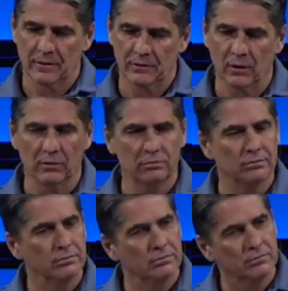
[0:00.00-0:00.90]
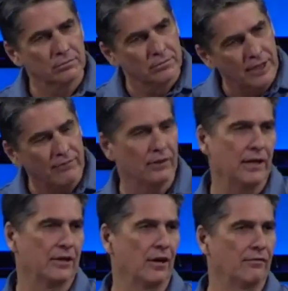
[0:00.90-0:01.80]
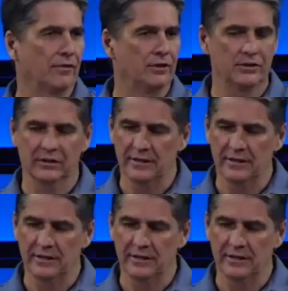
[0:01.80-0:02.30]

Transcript: So never let comfort,